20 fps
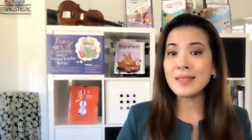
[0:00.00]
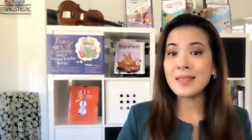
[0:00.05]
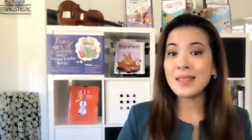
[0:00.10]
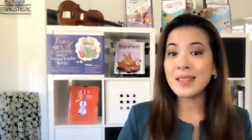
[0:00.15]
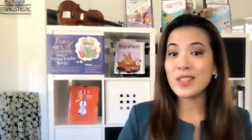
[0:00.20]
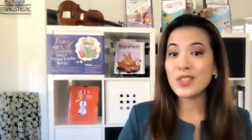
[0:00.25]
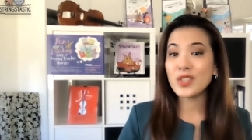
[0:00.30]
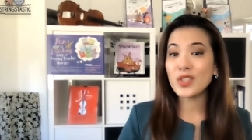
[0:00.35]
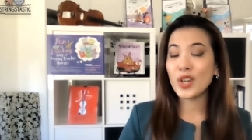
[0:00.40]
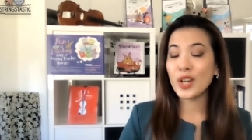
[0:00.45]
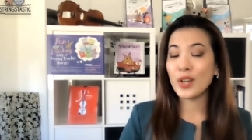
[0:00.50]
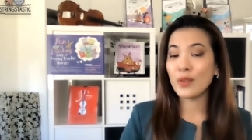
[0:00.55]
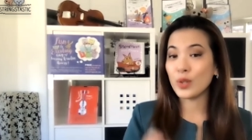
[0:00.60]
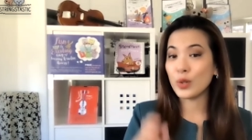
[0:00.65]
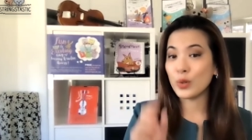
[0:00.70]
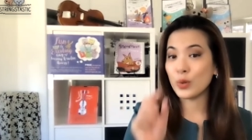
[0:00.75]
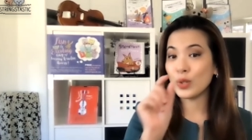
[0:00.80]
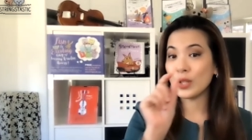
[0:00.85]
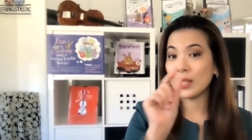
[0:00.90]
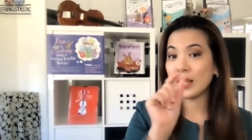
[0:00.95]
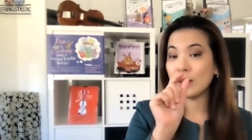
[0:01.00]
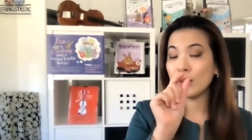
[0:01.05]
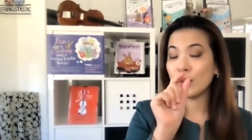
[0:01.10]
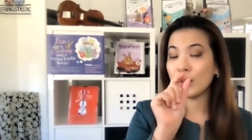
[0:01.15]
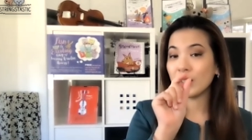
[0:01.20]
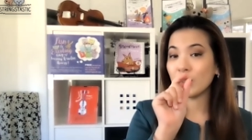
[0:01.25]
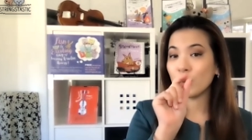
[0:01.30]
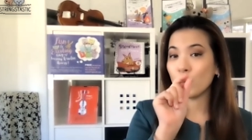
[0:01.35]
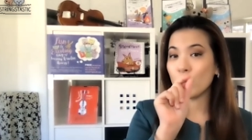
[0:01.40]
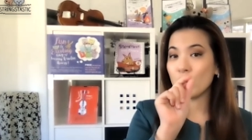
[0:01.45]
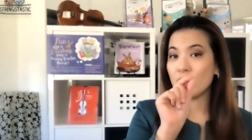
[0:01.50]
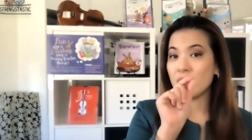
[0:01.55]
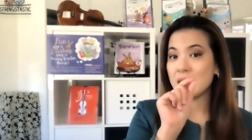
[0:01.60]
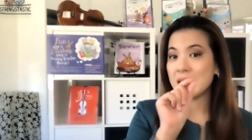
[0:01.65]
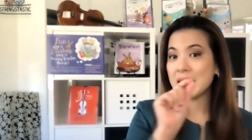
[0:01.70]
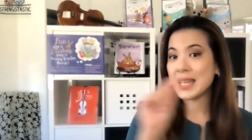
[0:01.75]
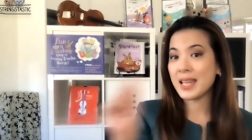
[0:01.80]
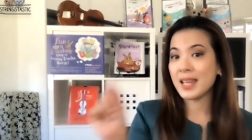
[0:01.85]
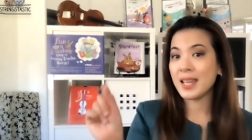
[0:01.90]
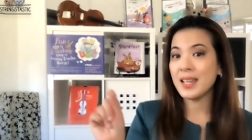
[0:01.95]
signature, if you look at the word
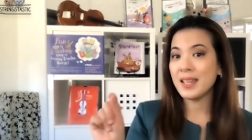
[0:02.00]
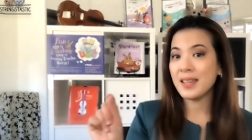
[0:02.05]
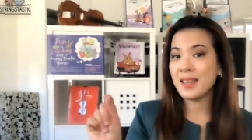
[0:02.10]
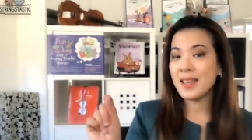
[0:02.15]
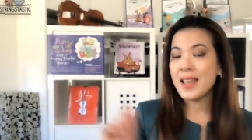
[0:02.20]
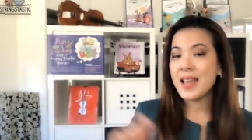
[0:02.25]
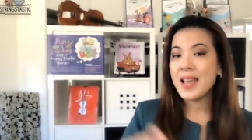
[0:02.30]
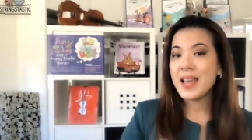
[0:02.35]
key,